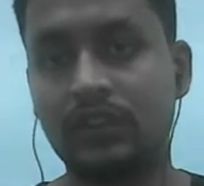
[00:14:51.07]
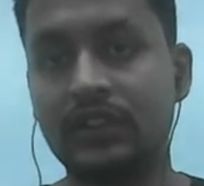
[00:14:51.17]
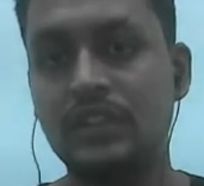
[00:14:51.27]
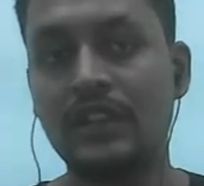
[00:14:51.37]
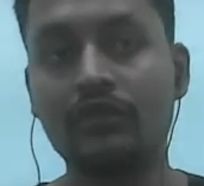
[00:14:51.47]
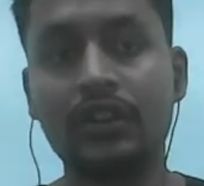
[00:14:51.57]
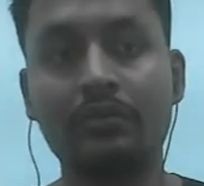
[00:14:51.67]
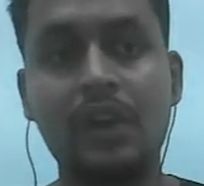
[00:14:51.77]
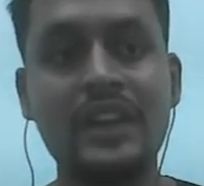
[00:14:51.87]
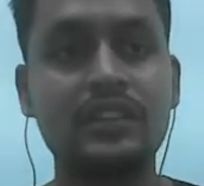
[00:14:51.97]
this is actually
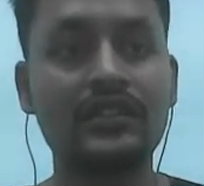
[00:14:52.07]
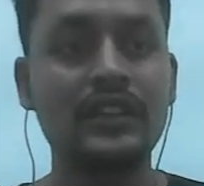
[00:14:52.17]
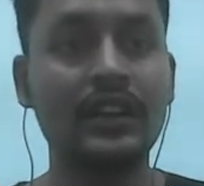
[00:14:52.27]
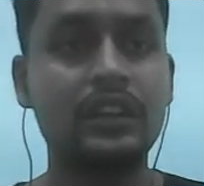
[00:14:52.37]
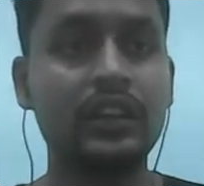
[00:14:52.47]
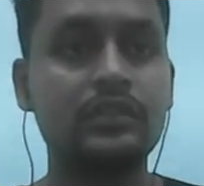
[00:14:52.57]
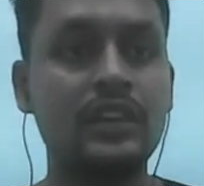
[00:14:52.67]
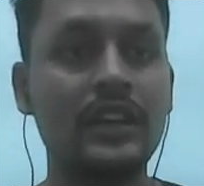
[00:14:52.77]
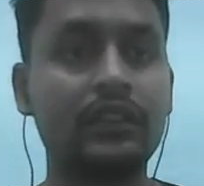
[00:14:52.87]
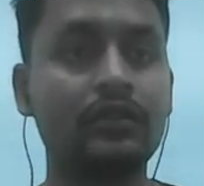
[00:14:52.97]
minus T delta S,
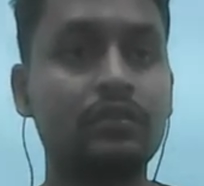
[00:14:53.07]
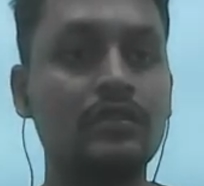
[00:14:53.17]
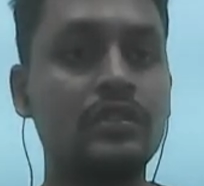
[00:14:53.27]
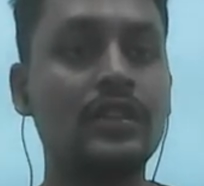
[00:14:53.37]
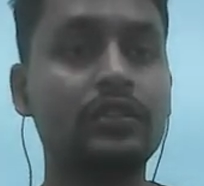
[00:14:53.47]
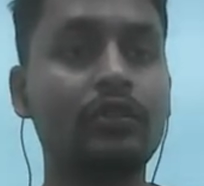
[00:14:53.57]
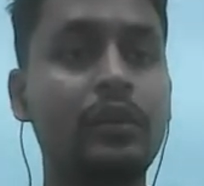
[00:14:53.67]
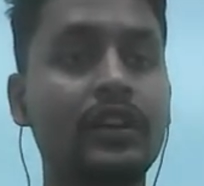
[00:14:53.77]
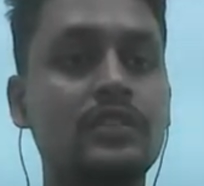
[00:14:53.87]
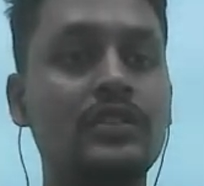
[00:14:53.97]
right? This is actually
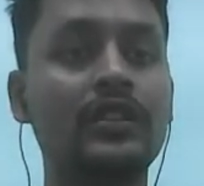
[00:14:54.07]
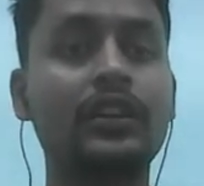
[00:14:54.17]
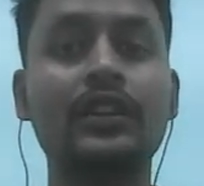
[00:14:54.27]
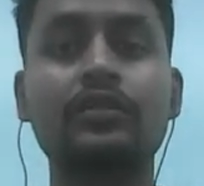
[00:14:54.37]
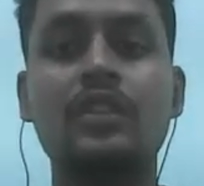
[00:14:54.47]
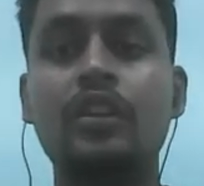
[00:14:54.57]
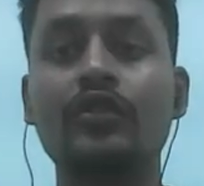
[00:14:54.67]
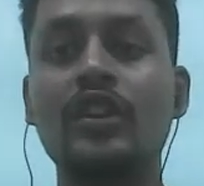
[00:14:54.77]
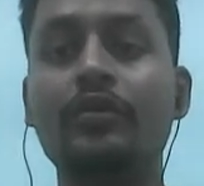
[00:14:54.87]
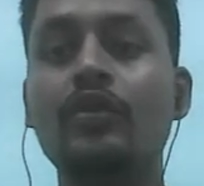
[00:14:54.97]
minus T delta S.
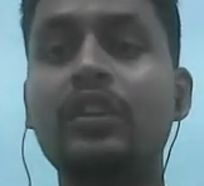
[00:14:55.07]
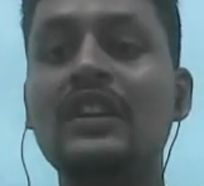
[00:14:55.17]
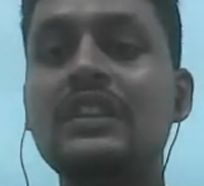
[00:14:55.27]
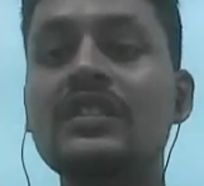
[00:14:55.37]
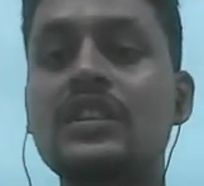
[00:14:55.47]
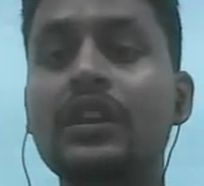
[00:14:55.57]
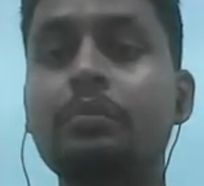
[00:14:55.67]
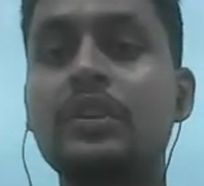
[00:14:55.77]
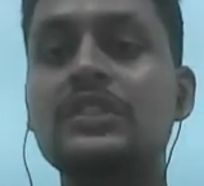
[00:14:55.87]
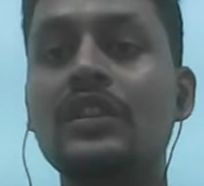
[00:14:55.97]
So if you increase the
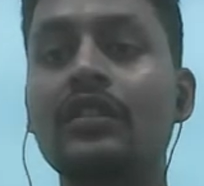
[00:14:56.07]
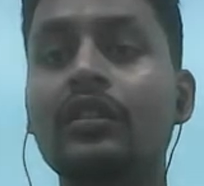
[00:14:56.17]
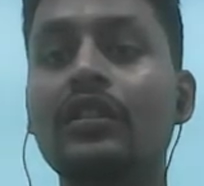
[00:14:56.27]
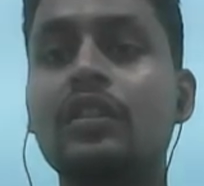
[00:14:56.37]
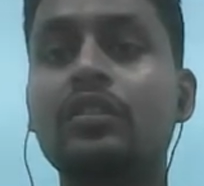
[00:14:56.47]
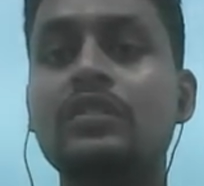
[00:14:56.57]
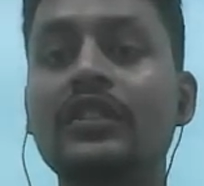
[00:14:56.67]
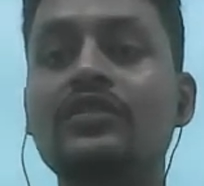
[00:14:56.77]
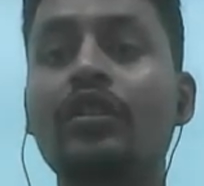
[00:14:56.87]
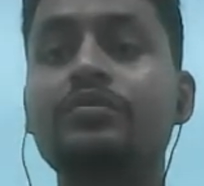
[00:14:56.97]
temperature,
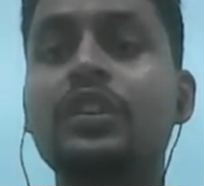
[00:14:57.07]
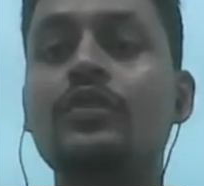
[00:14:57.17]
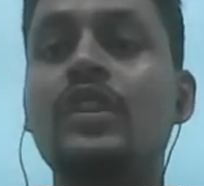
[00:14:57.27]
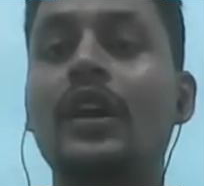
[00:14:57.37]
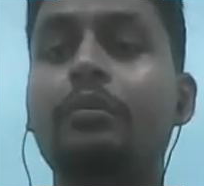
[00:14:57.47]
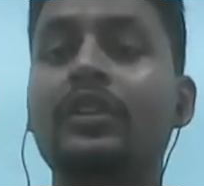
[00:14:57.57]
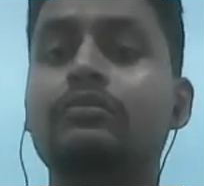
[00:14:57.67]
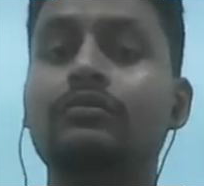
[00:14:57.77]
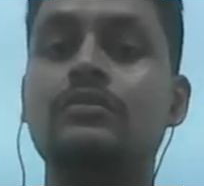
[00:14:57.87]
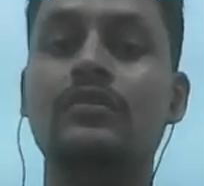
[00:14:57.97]
desorption will happen,
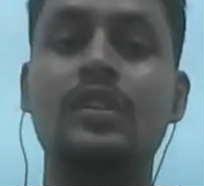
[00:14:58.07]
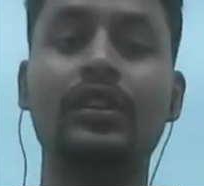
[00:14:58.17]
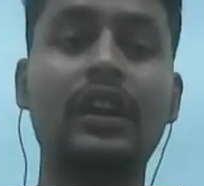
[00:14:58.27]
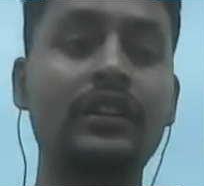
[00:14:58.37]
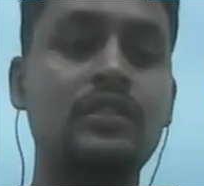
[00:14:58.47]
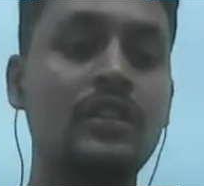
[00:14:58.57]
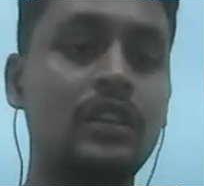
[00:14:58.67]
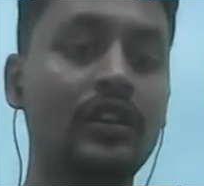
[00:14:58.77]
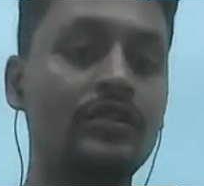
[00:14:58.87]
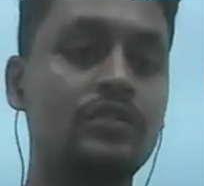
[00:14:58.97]
right?
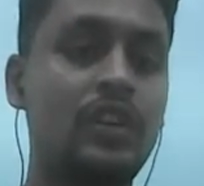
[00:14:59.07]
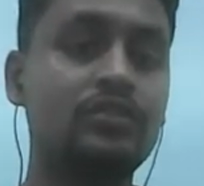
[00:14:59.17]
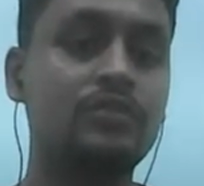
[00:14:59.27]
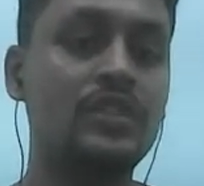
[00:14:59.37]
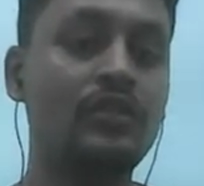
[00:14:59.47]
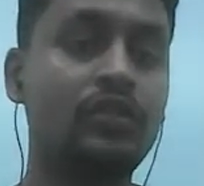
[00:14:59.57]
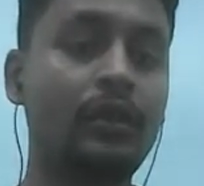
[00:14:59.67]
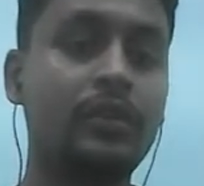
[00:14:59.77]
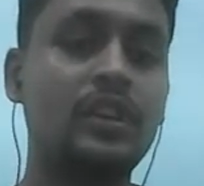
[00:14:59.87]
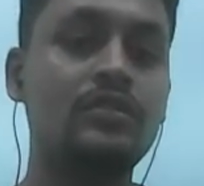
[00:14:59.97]
So adsorption will
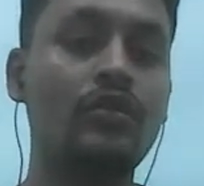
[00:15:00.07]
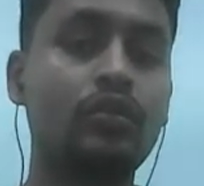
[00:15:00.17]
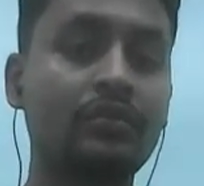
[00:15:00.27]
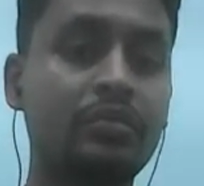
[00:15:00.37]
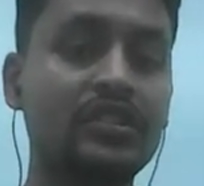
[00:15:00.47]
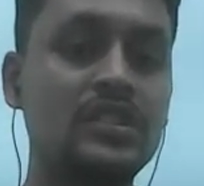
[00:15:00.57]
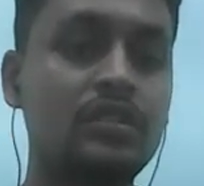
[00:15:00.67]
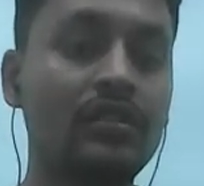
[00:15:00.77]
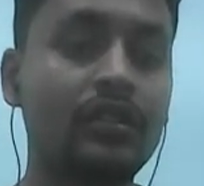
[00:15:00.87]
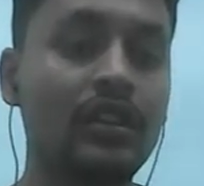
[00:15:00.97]
happen at low
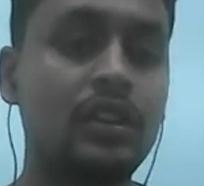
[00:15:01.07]
temperature,